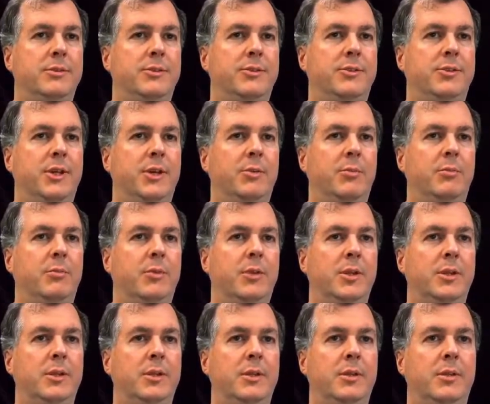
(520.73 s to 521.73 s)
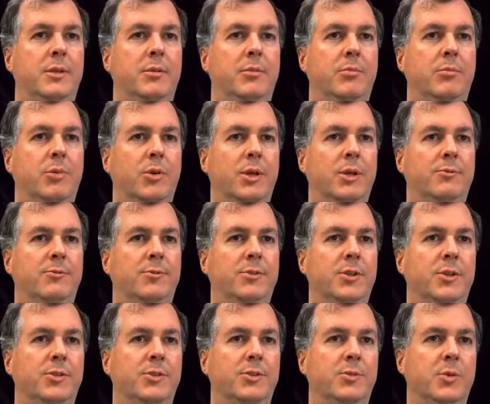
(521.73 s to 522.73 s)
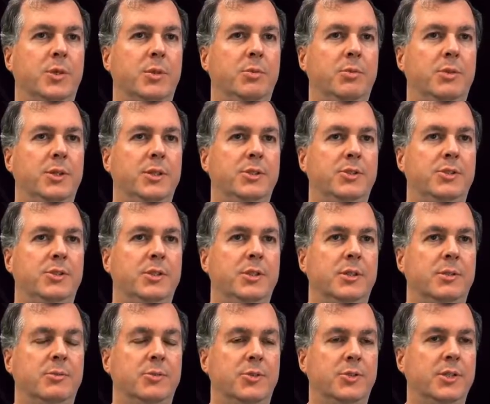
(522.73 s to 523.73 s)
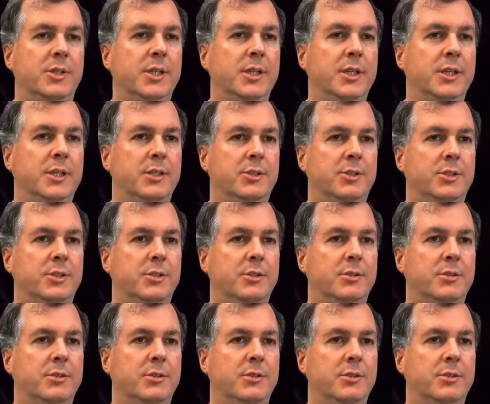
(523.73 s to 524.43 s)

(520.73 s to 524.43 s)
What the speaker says: This is how Brett feels when he plays Geometry Dash.